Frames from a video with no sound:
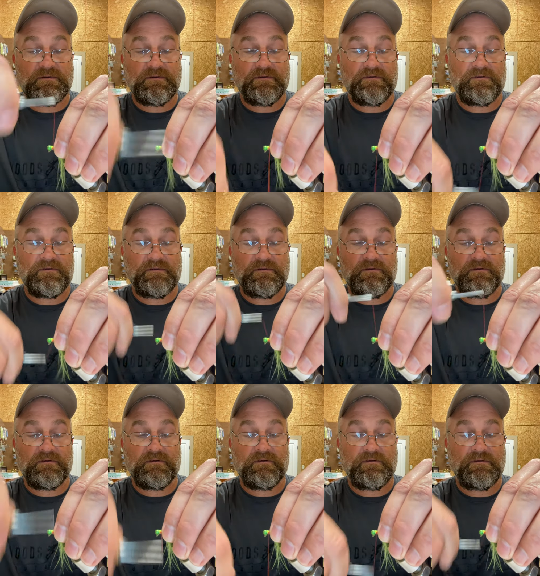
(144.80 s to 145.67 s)

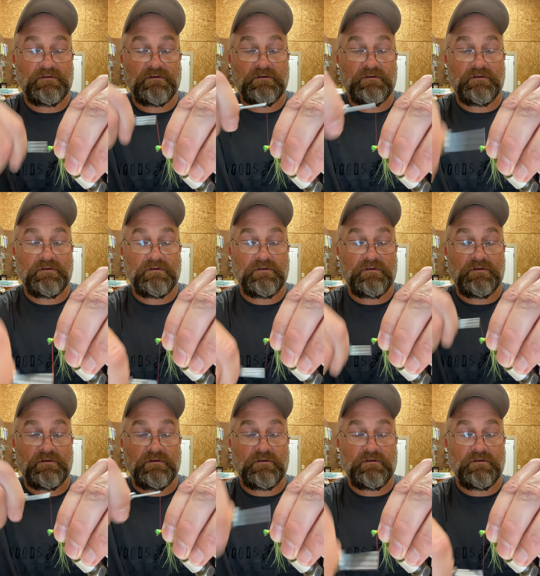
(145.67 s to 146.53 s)

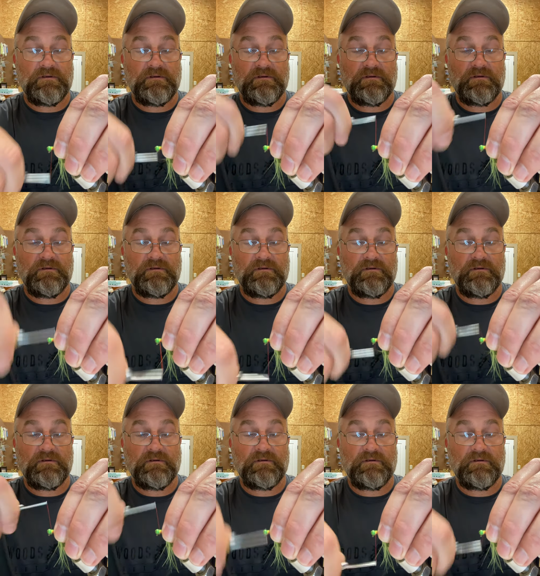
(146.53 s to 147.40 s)

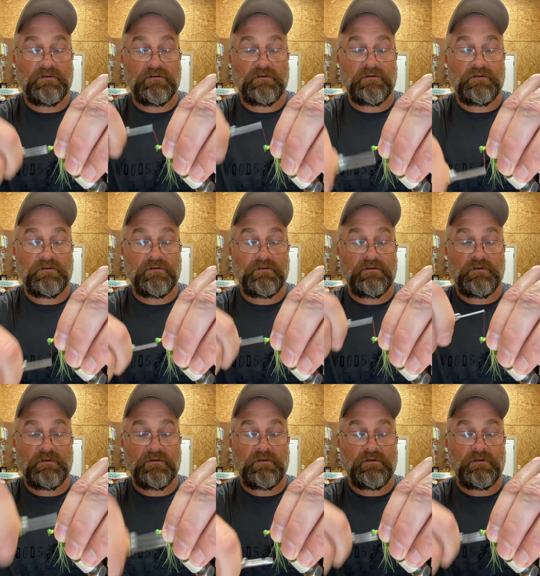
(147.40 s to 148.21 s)
Nobody speaks.